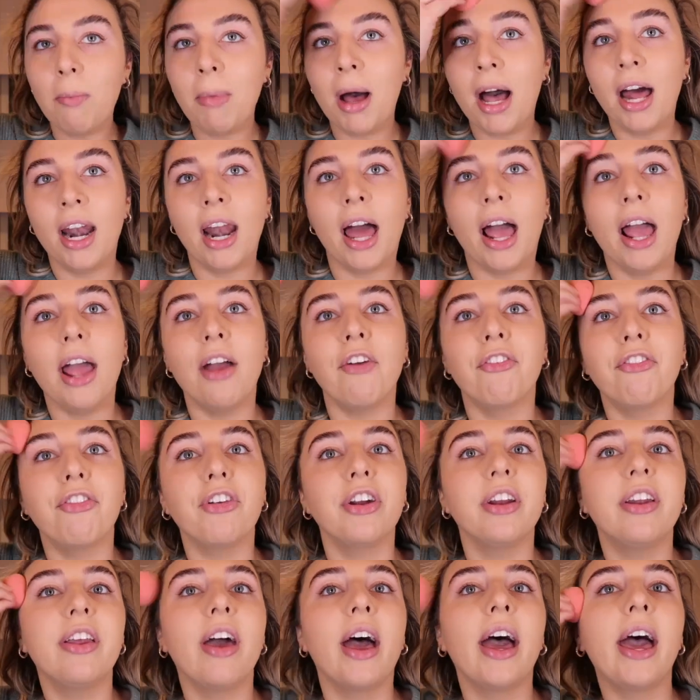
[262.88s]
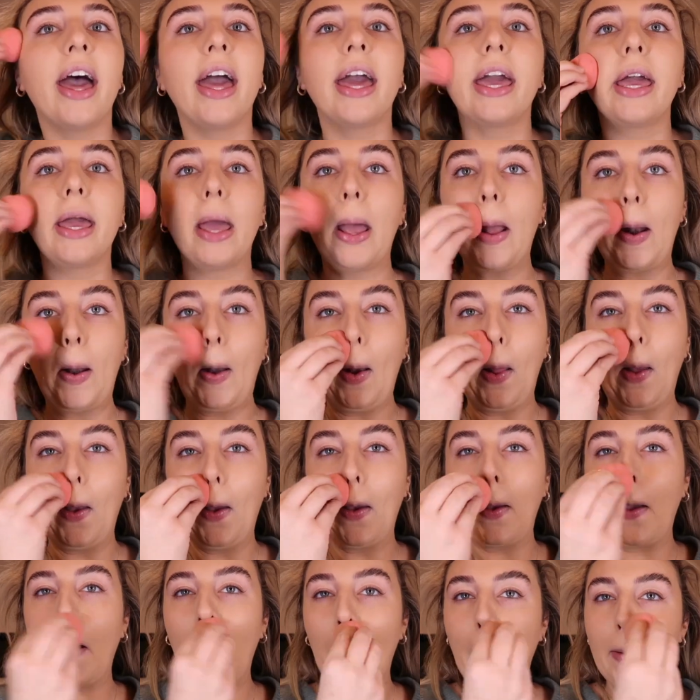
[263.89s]
my like everyday
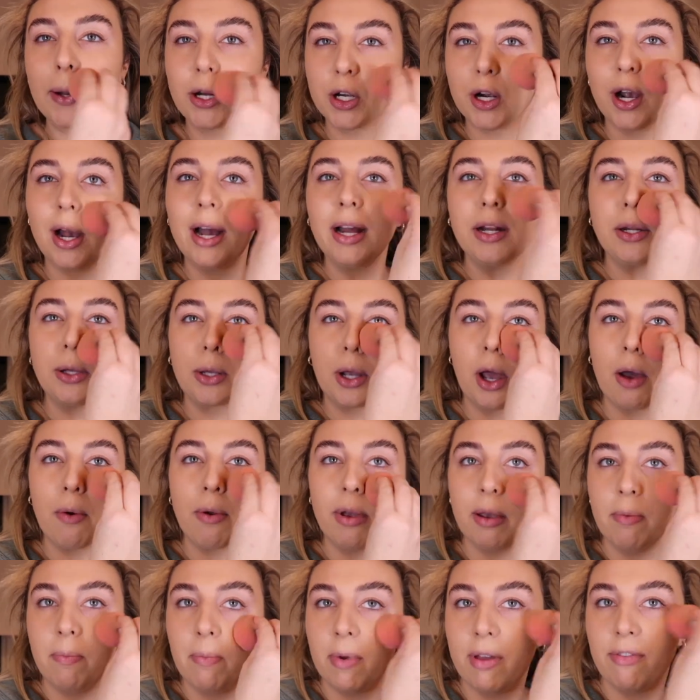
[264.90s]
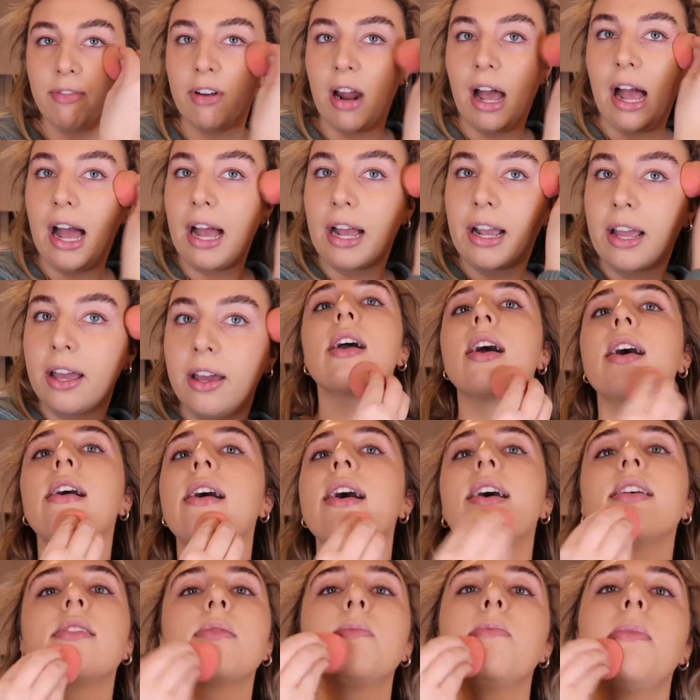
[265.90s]
look, I try to go in with like
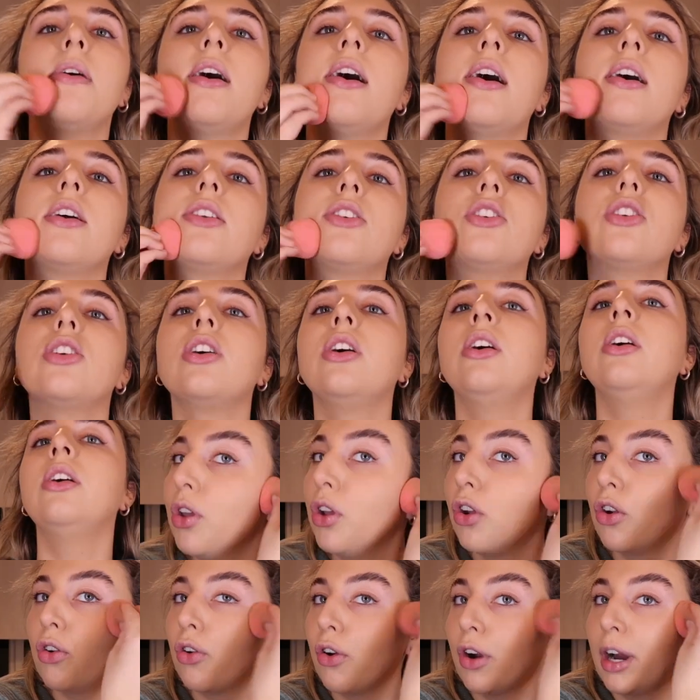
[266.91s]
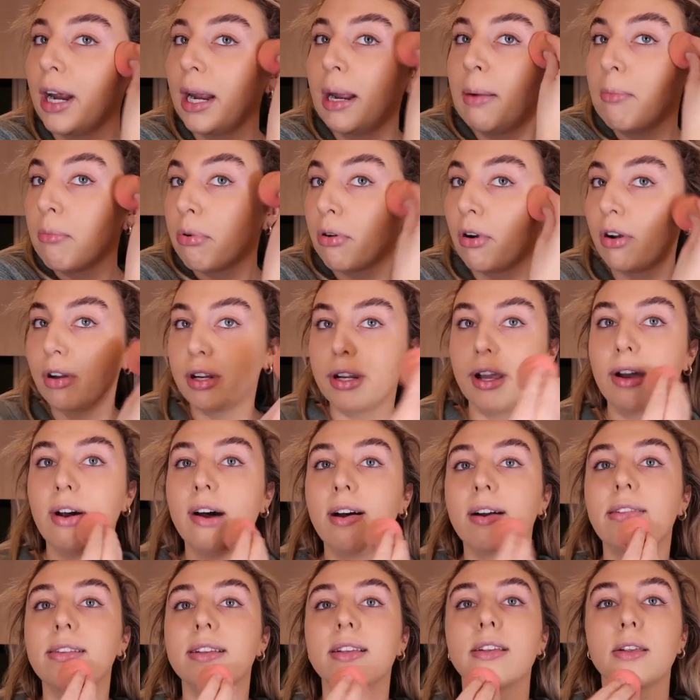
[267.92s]
as much cream
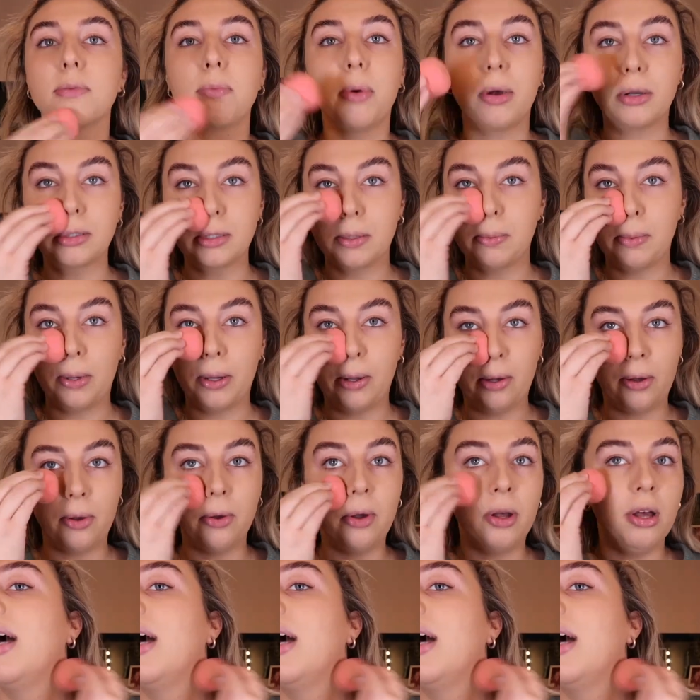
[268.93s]
products as possible,